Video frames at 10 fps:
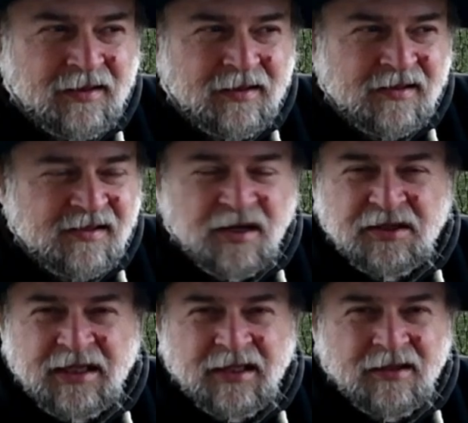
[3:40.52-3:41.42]

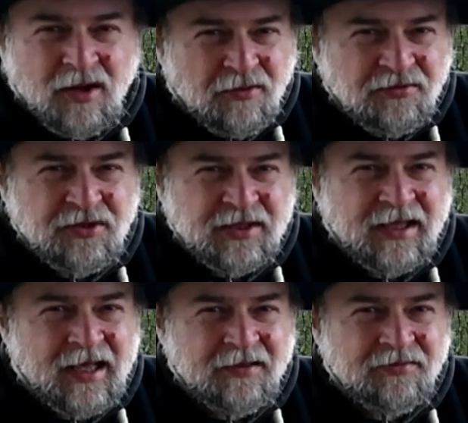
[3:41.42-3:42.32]
starting an off-grid
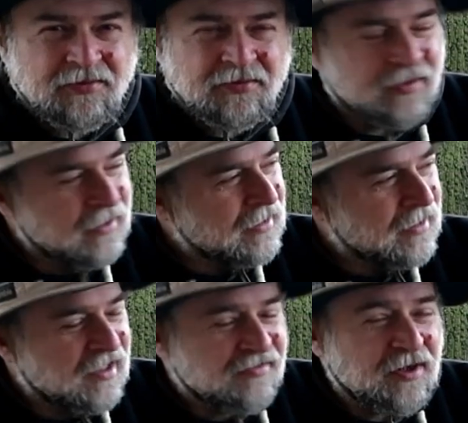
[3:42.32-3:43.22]
life,
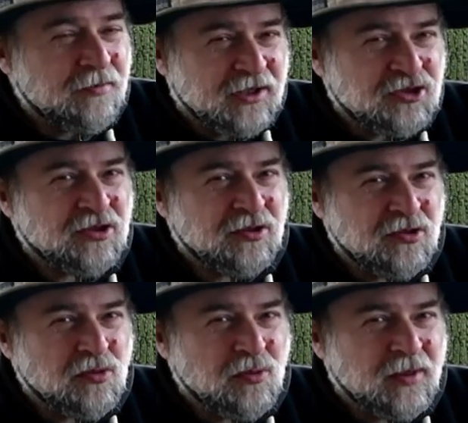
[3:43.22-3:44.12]
has very much to do
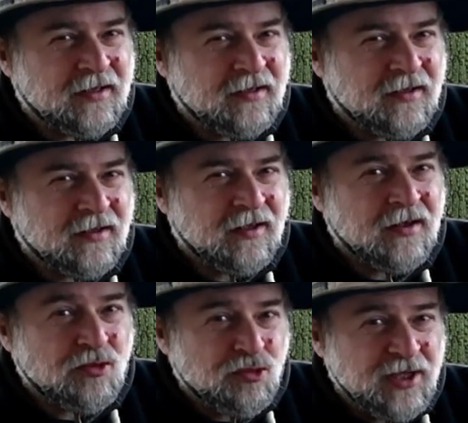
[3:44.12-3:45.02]
with
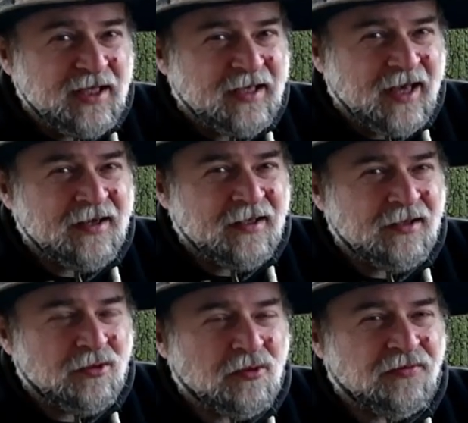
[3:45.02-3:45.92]
regaining
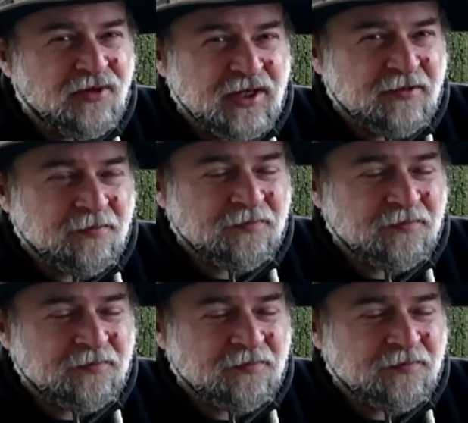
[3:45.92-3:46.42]
your freedom.